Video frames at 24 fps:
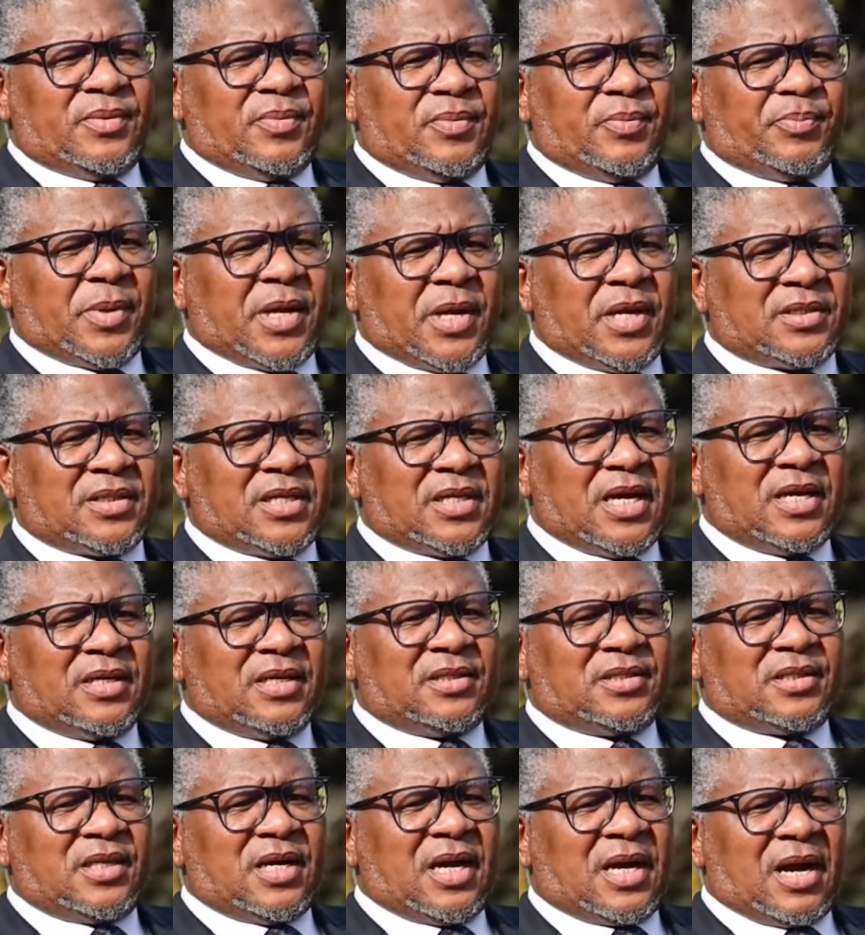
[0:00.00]

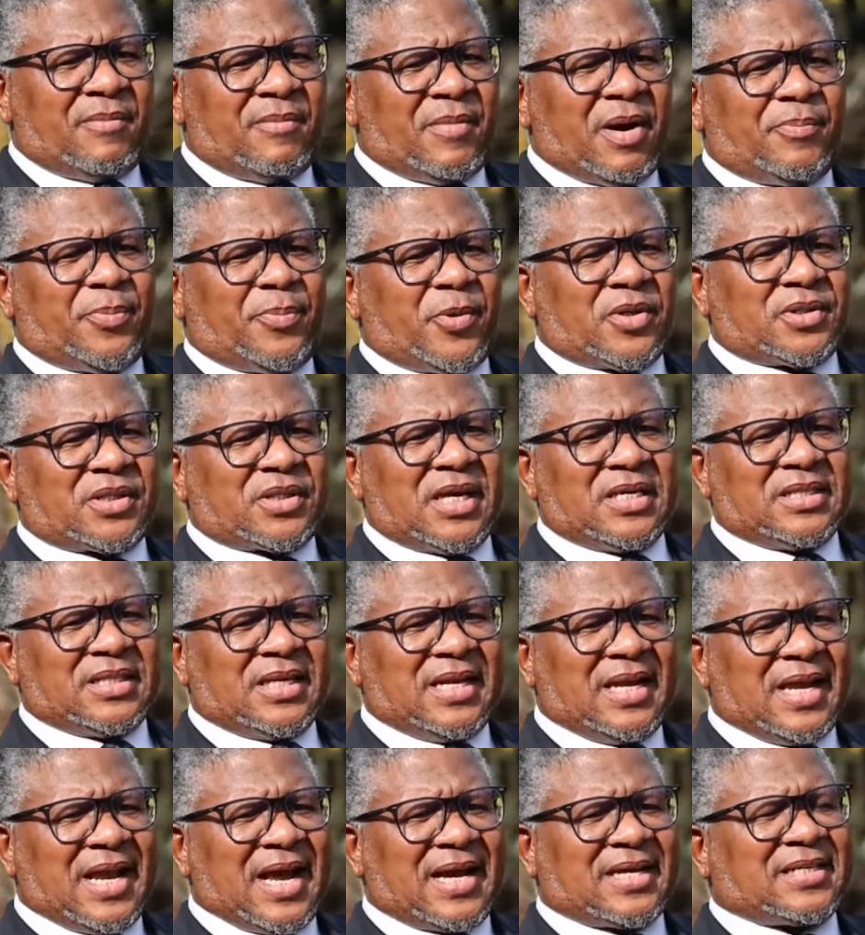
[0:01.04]
President Ramaphosa is
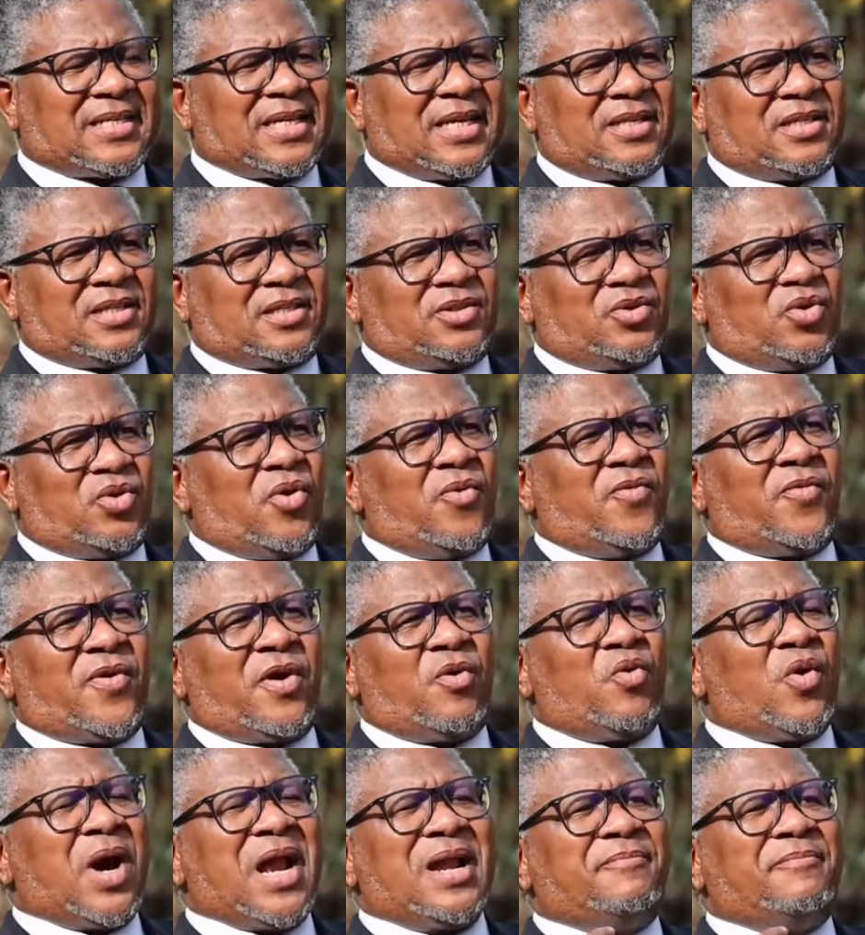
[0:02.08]
elected
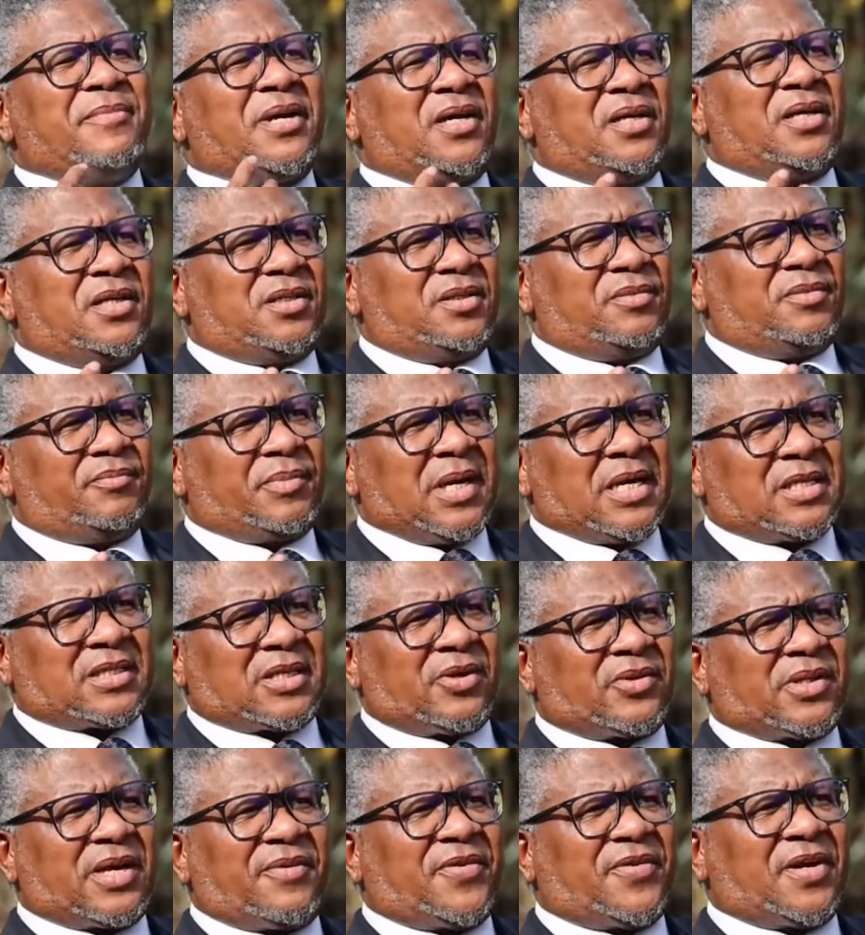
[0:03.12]
overwhelmingly by
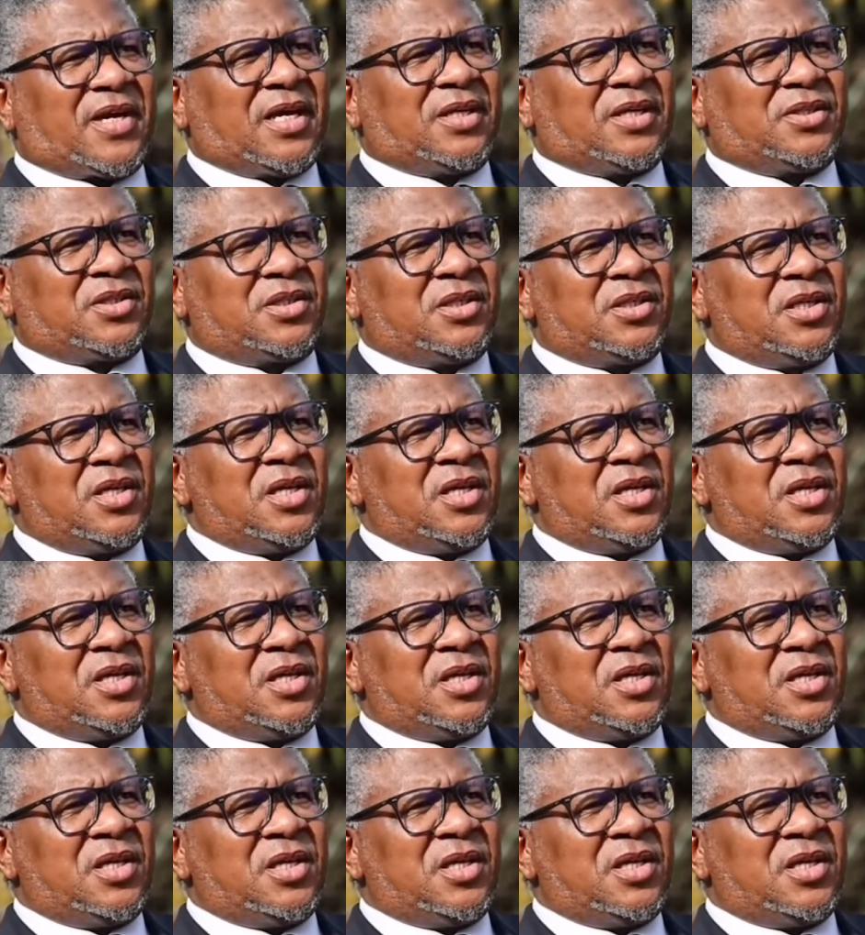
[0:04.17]
South Africans.